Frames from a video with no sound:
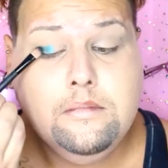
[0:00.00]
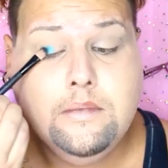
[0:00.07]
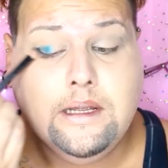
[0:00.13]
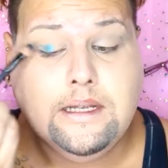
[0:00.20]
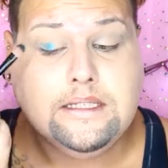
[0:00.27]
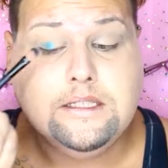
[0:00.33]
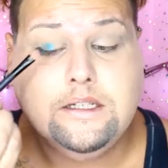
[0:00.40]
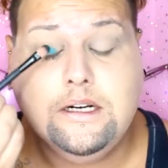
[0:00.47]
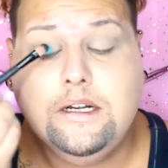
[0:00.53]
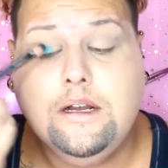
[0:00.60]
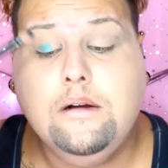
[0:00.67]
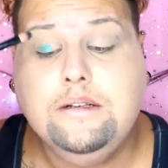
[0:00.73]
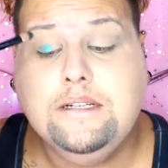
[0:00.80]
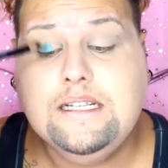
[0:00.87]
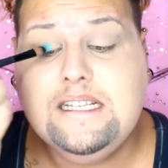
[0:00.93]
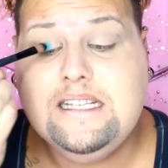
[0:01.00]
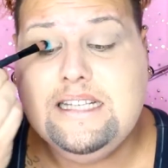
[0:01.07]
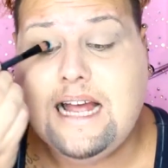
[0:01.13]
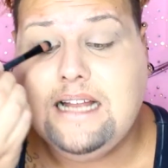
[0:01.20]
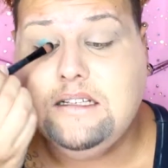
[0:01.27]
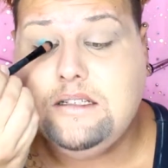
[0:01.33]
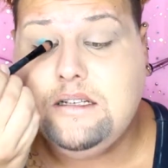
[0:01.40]
That's going to go on the
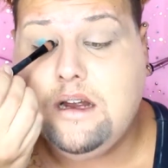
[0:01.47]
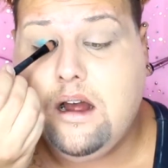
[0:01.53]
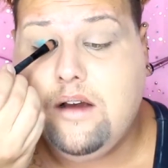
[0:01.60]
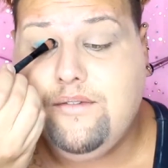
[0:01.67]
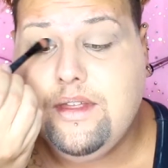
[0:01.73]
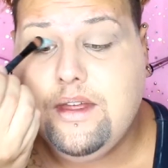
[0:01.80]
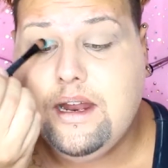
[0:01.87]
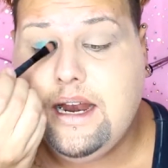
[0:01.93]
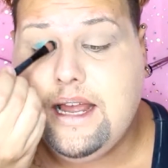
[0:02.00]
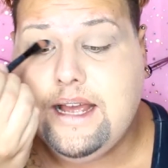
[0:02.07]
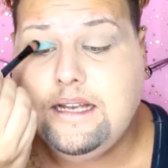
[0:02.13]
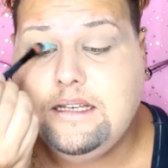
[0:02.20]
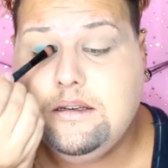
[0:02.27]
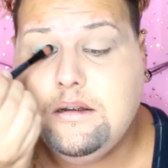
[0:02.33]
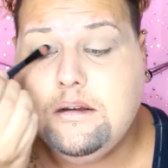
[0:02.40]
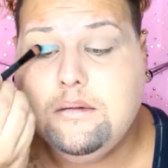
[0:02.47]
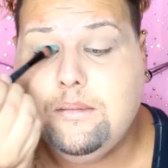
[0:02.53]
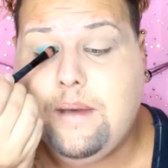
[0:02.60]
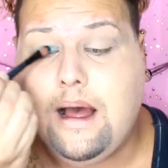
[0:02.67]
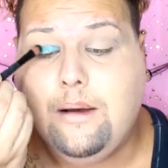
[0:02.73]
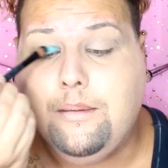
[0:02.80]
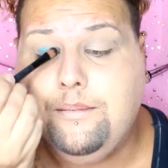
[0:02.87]
centre of the lid,
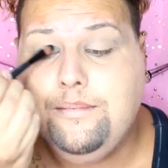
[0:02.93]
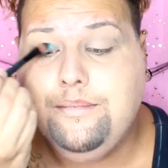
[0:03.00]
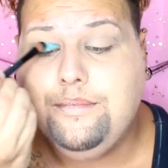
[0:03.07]
well,